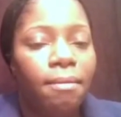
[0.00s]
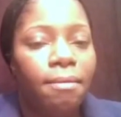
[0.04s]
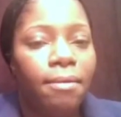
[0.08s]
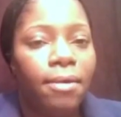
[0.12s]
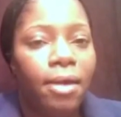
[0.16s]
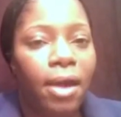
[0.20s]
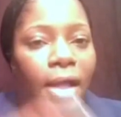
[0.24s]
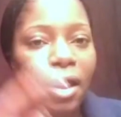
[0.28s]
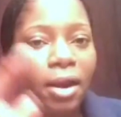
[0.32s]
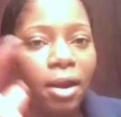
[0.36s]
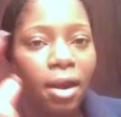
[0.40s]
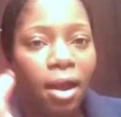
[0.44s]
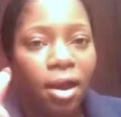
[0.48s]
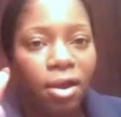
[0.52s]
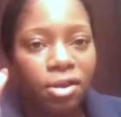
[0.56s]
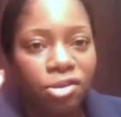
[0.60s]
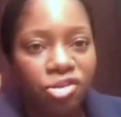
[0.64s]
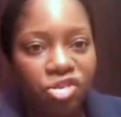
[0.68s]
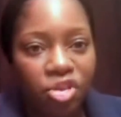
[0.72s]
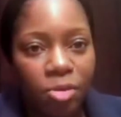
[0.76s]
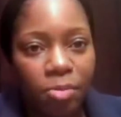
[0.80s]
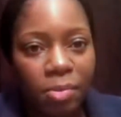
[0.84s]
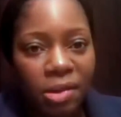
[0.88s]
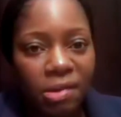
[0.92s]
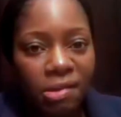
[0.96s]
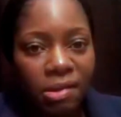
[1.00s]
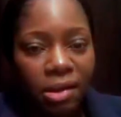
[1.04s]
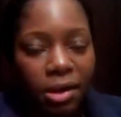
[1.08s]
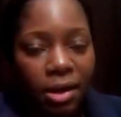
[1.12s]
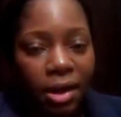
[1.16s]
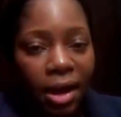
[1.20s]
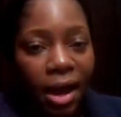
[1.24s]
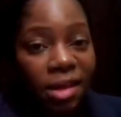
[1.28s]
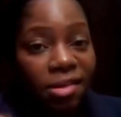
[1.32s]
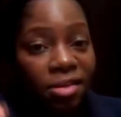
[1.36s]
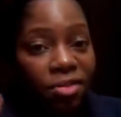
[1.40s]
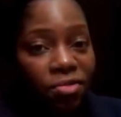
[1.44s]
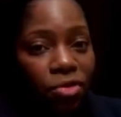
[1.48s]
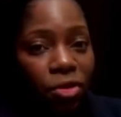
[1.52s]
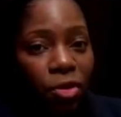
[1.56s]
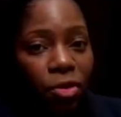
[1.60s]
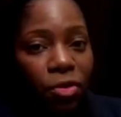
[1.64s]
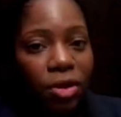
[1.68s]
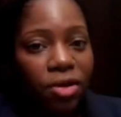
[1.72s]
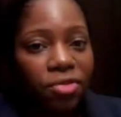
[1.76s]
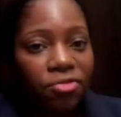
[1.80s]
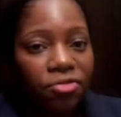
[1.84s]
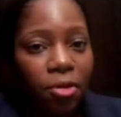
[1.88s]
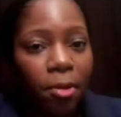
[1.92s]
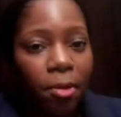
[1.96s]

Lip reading: And I'll chip this in. Guys, if you're looking for a